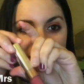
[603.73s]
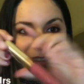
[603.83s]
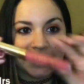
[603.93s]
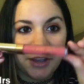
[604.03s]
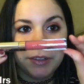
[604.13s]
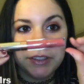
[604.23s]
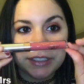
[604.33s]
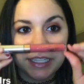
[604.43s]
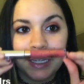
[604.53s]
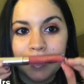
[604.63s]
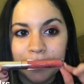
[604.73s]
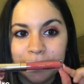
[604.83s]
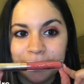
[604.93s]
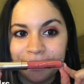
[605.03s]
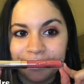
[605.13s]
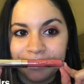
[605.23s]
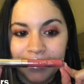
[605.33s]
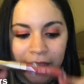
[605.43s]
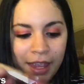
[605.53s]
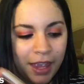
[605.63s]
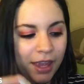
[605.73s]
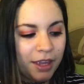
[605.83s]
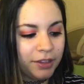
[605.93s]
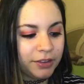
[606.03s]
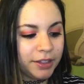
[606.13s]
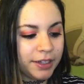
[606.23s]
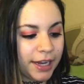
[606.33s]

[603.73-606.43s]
That's how it looks like. The